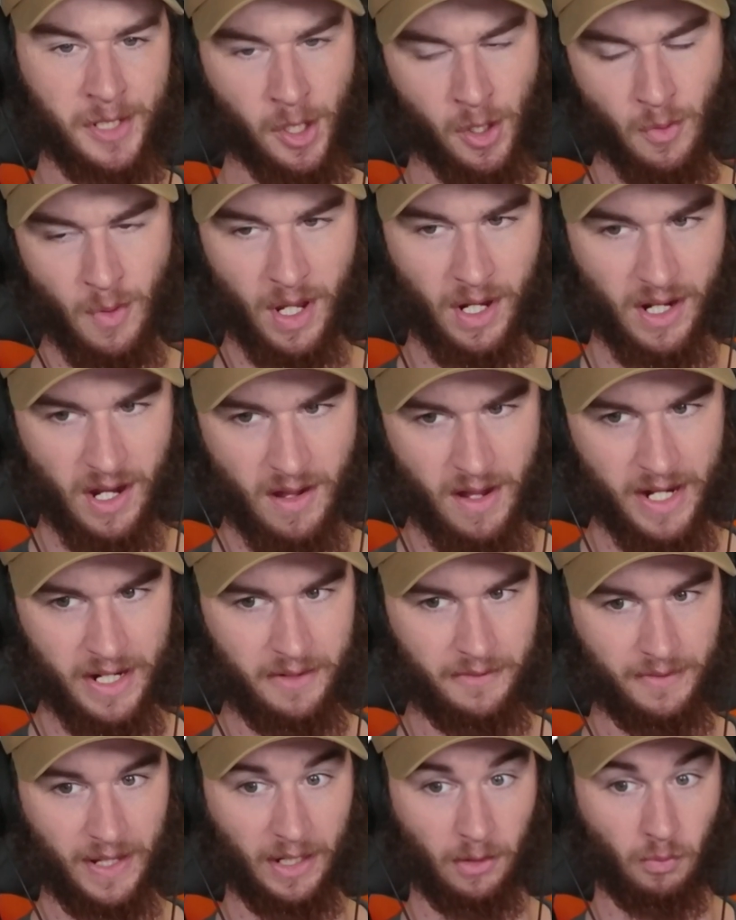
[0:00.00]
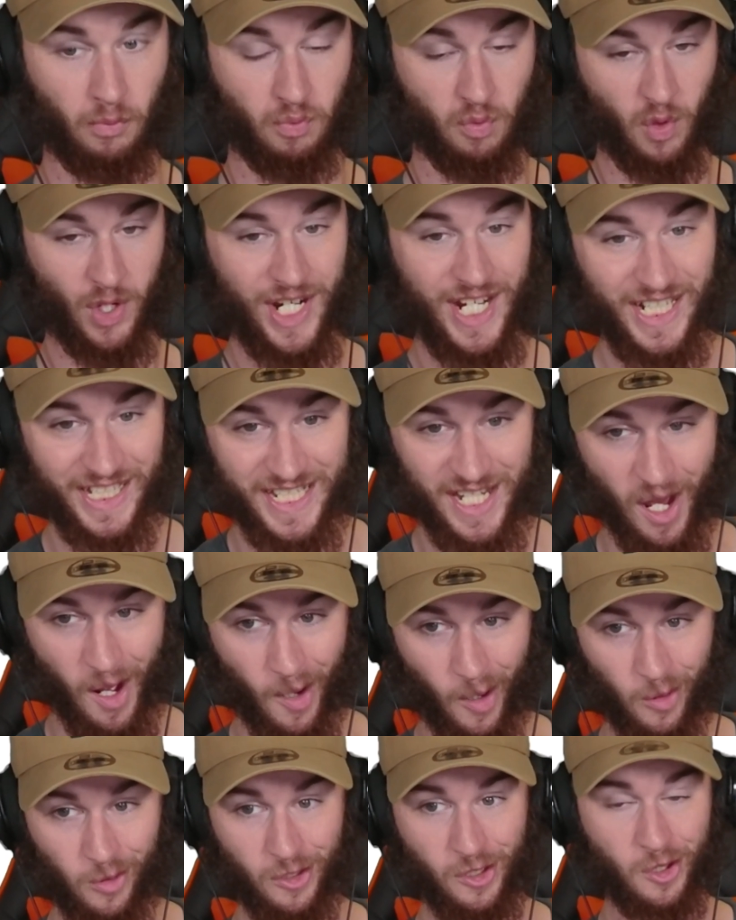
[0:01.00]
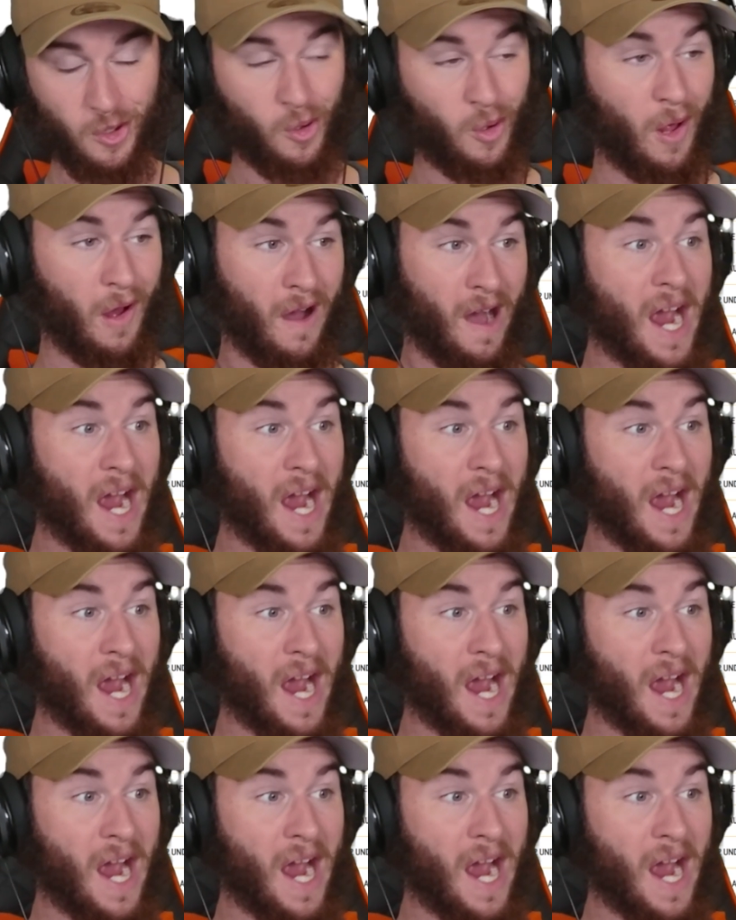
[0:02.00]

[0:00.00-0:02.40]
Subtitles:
who are kind of like really old school.